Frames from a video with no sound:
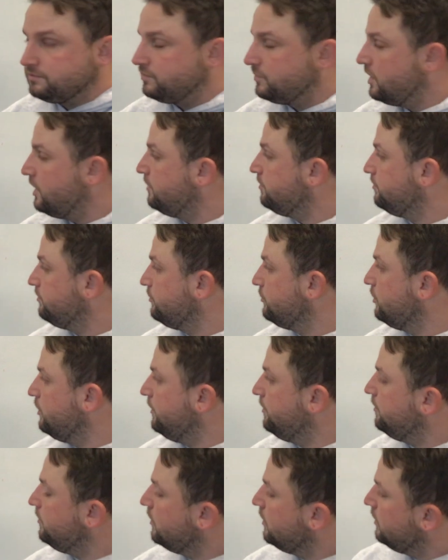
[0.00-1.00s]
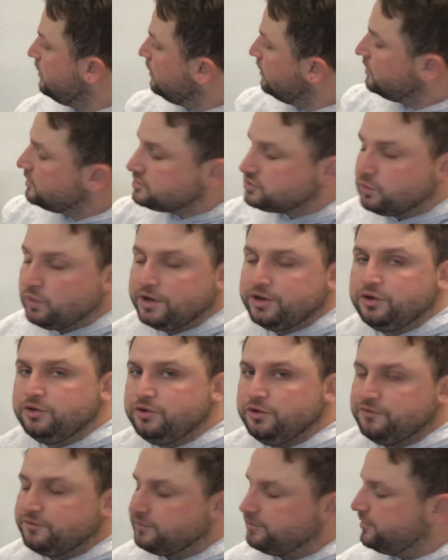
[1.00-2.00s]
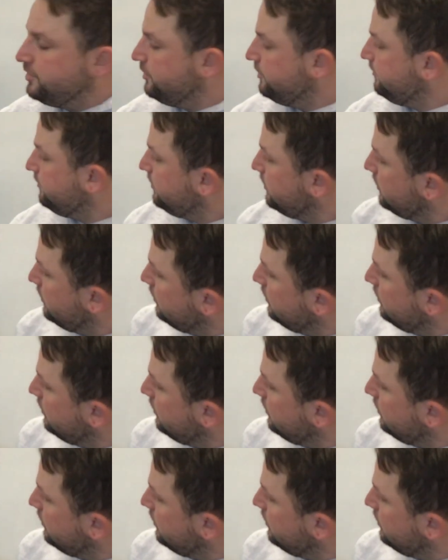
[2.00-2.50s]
Okay, good. So what do you do from here?